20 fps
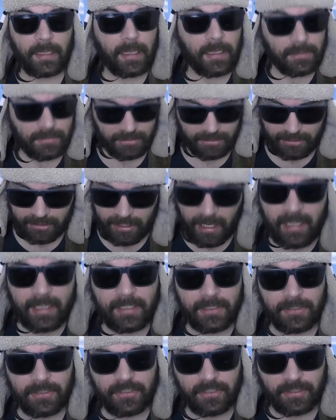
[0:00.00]

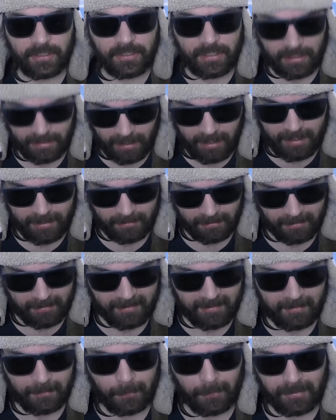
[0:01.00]
Science
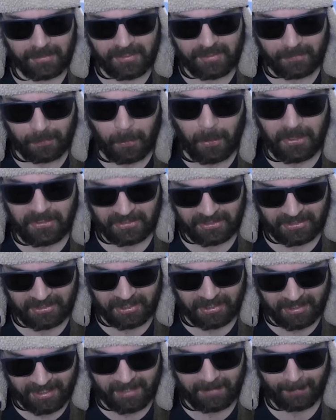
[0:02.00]
denial was what
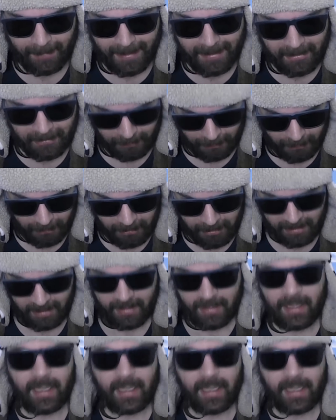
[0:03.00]
stuck in my craw,